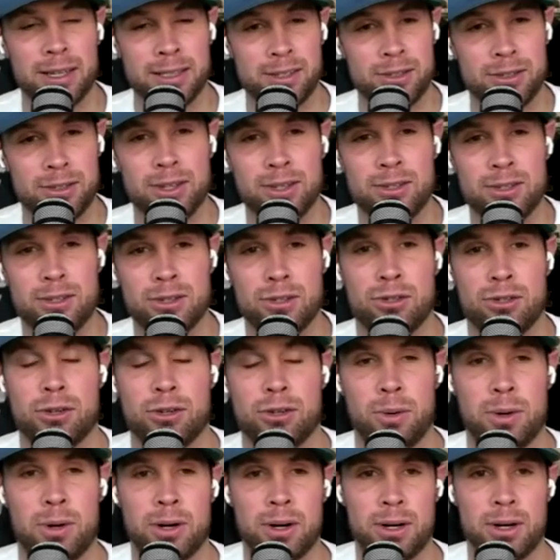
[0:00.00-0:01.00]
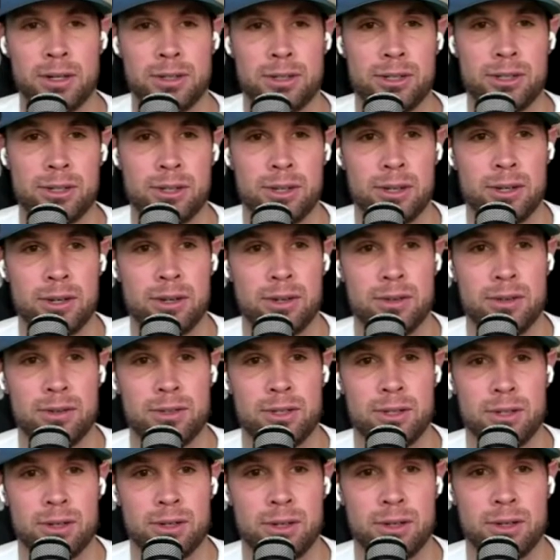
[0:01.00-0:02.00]
this is so hard to
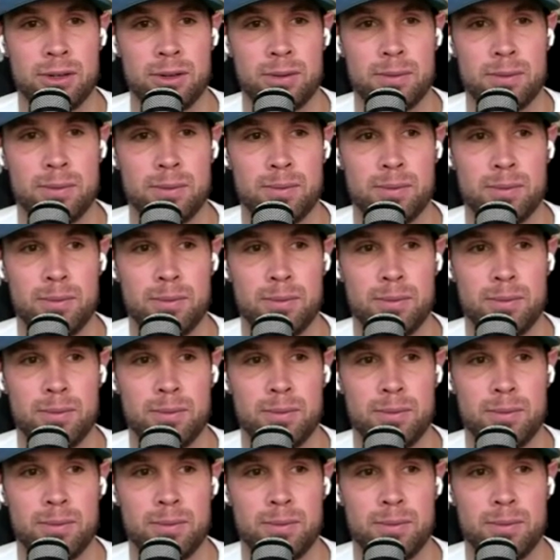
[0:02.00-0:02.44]
to